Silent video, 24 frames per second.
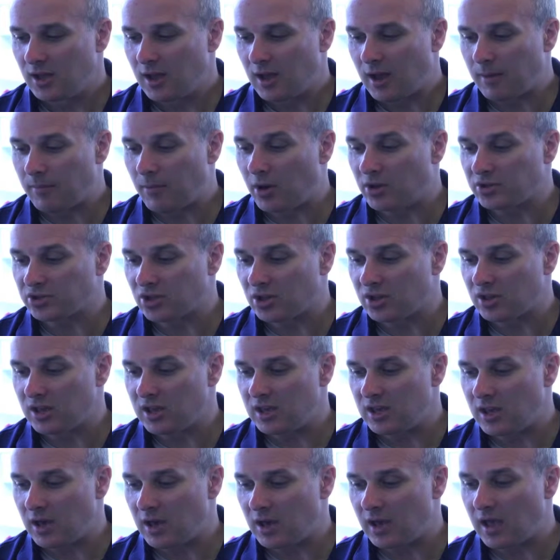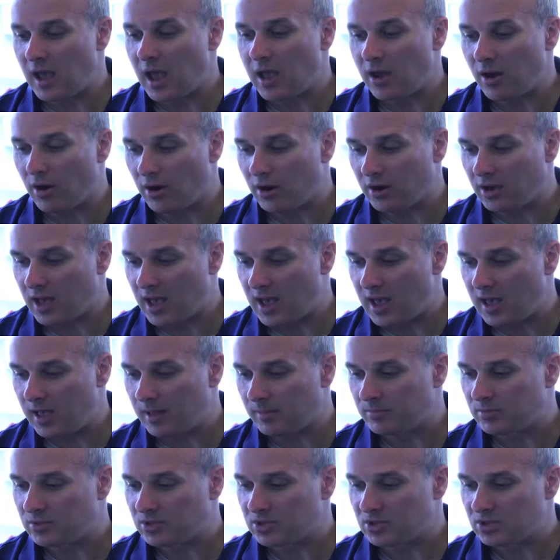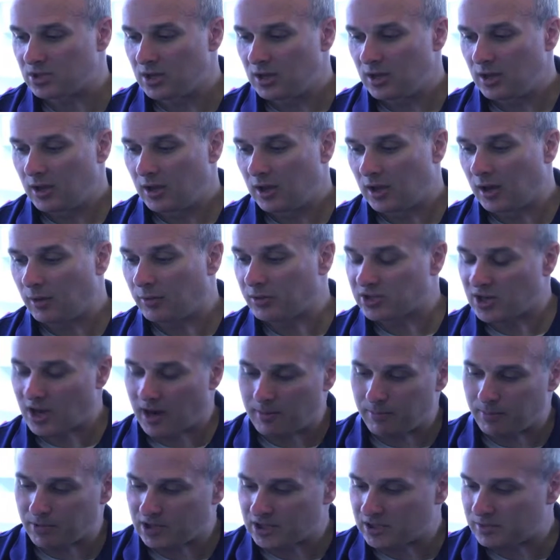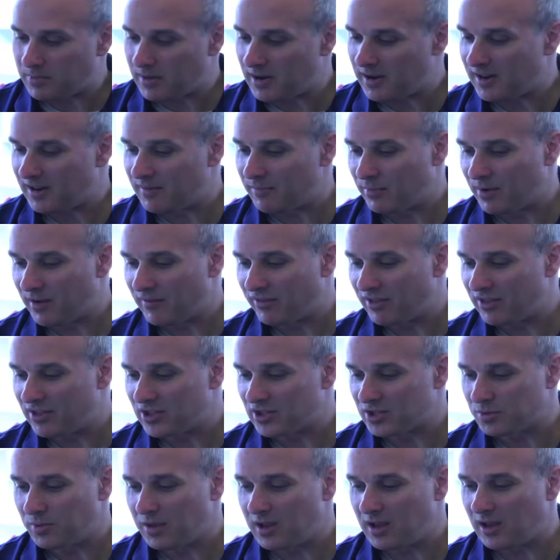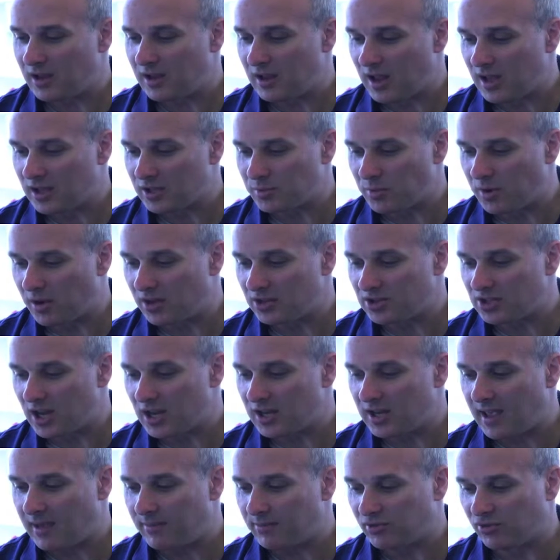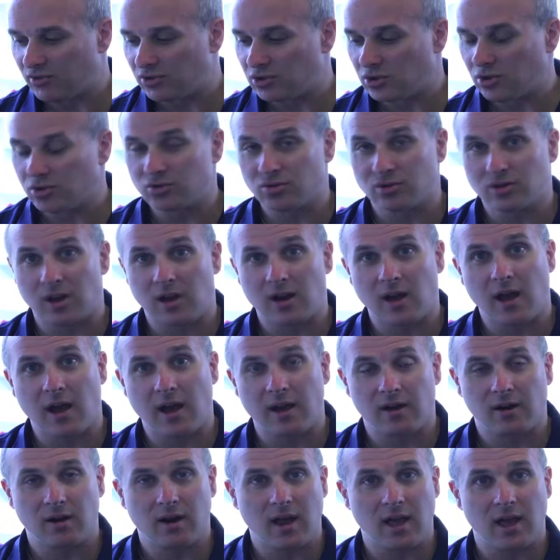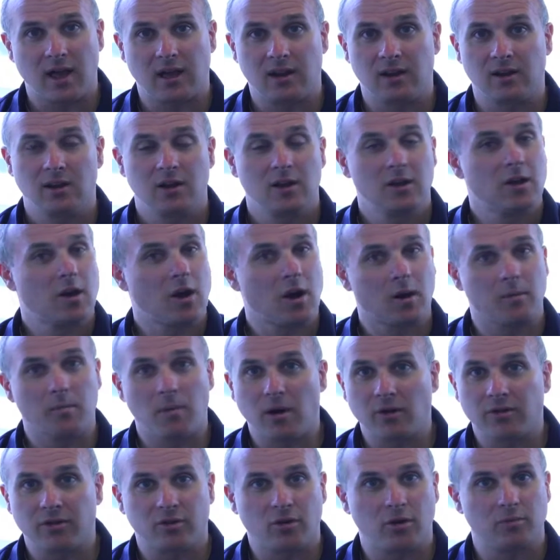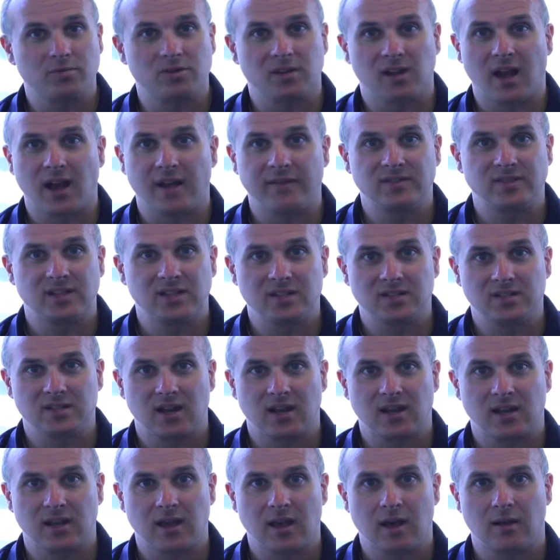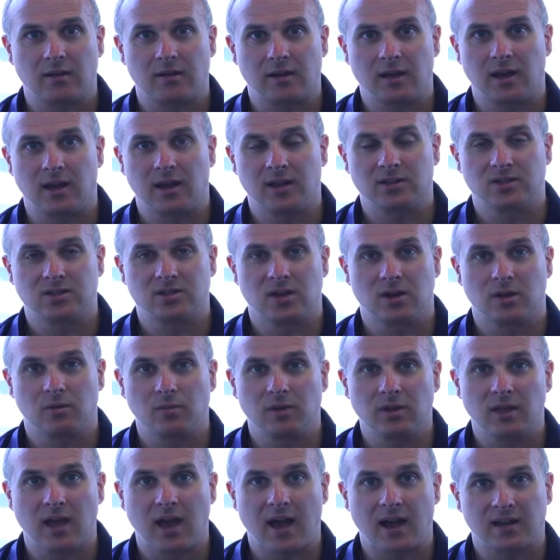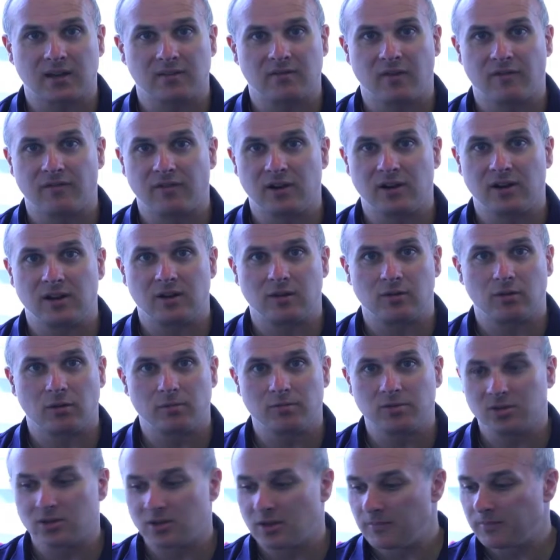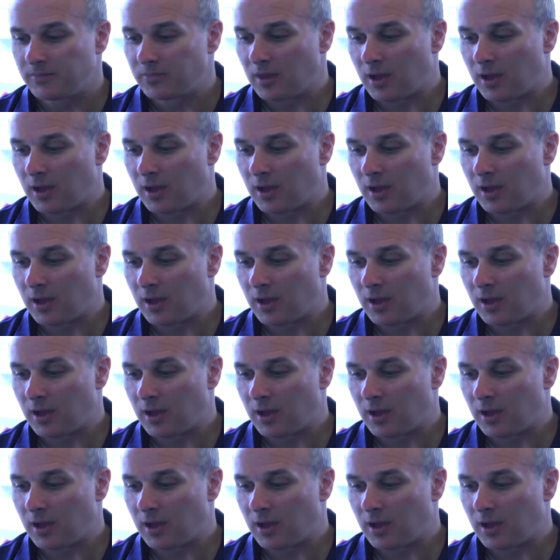Um, also the uh, AR games, uh, which I participated in briefly this week, as well as Ed Games for Children and Higher Ed, are among the groups that I've seen standing out as uh, really active affinity groups.